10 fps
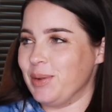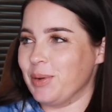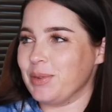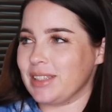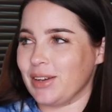We
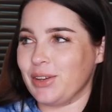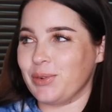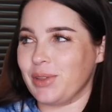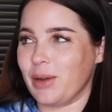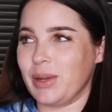won't tell
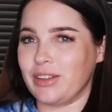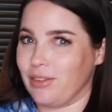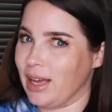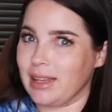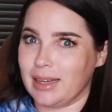you that we
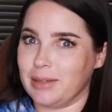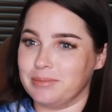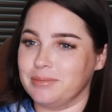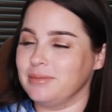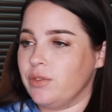don't like
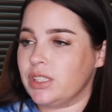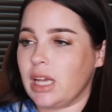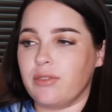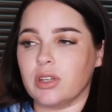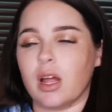them. We've
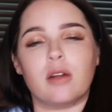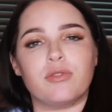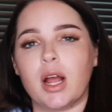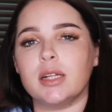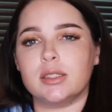saved a lot
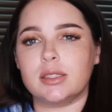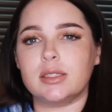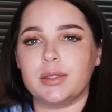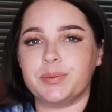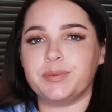of
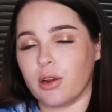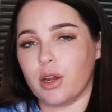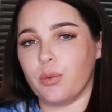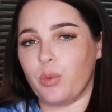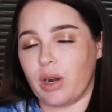friends.
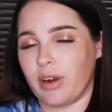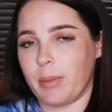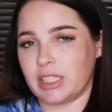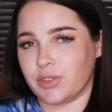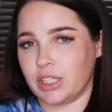One of
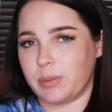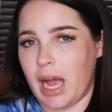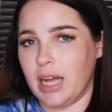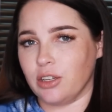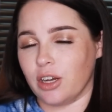our best friends,
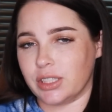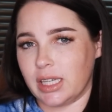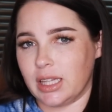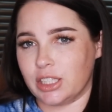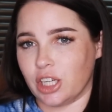Pat, calls
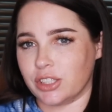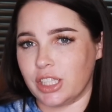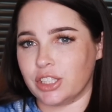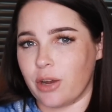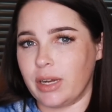it the
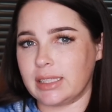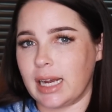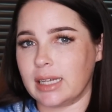Chelsea and Tony